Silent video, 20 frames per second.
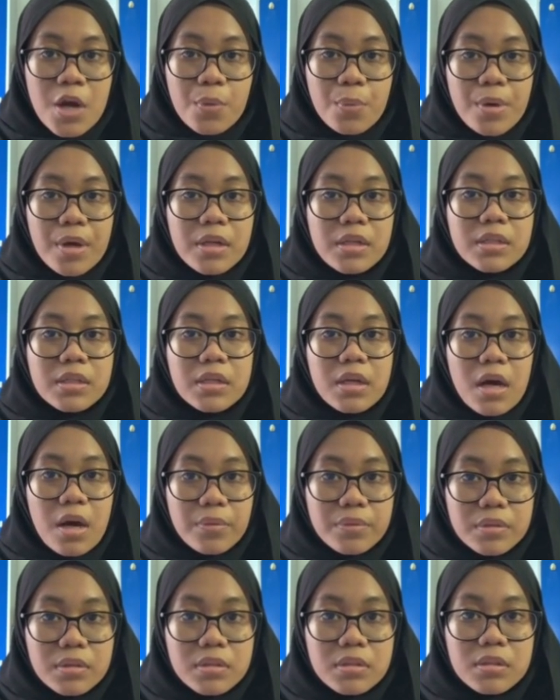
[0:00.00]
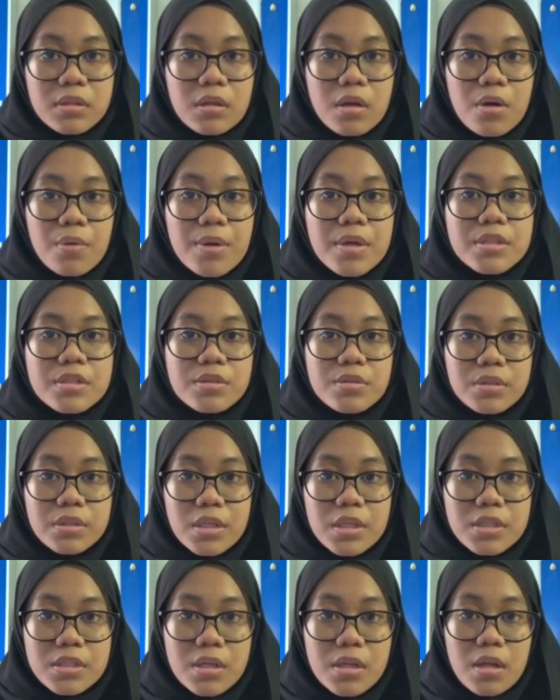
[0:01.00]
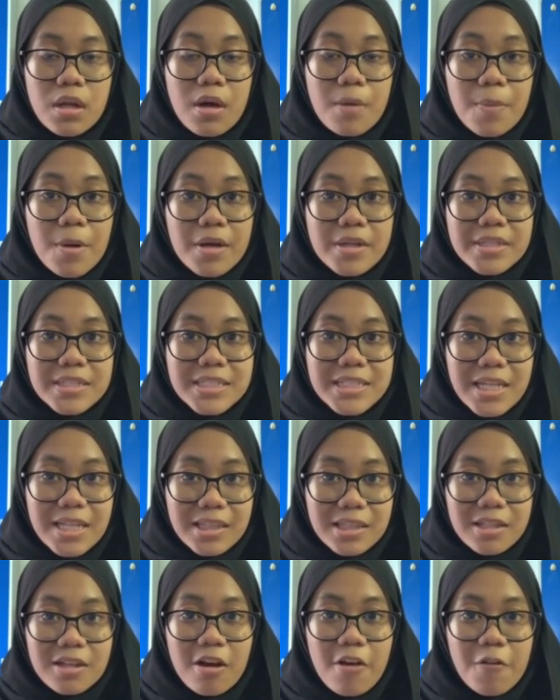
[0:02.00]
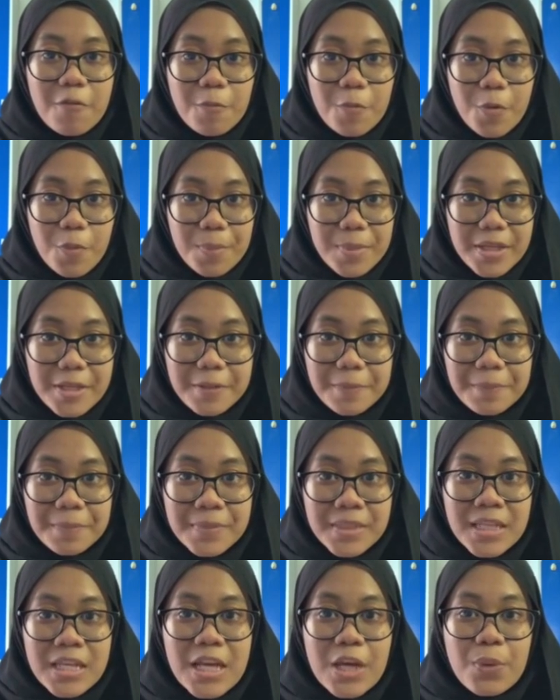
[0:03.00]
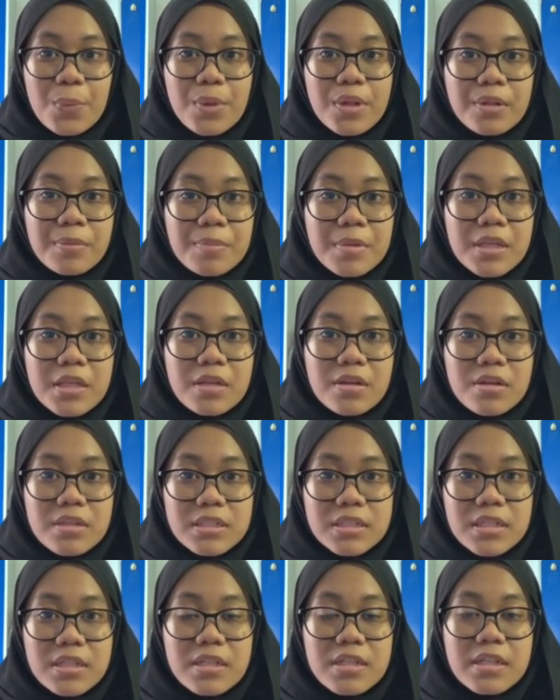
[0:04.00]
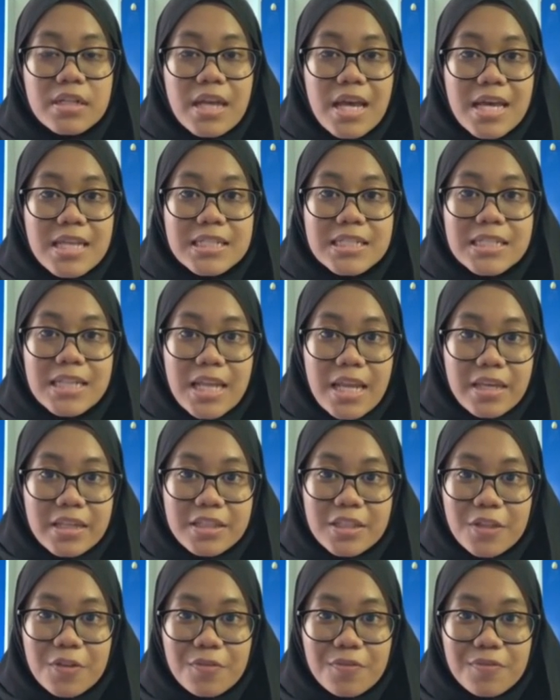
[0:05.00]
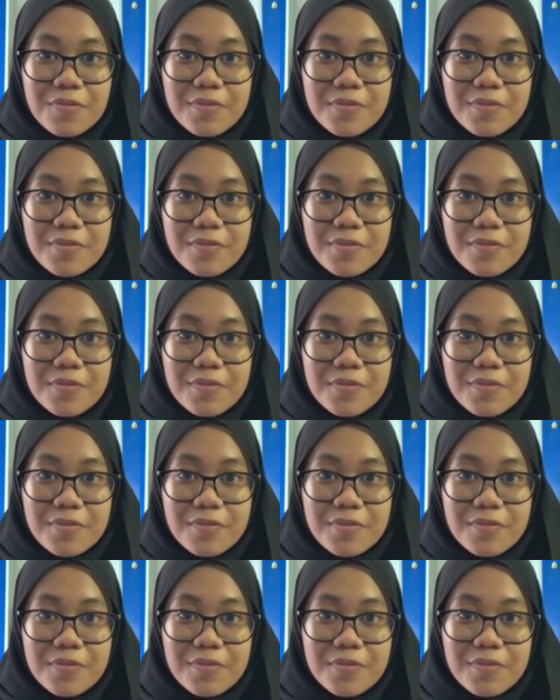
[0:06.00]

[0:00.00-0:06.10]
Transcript: while a counterclockwise rotation about the center of moment will be considered as negative.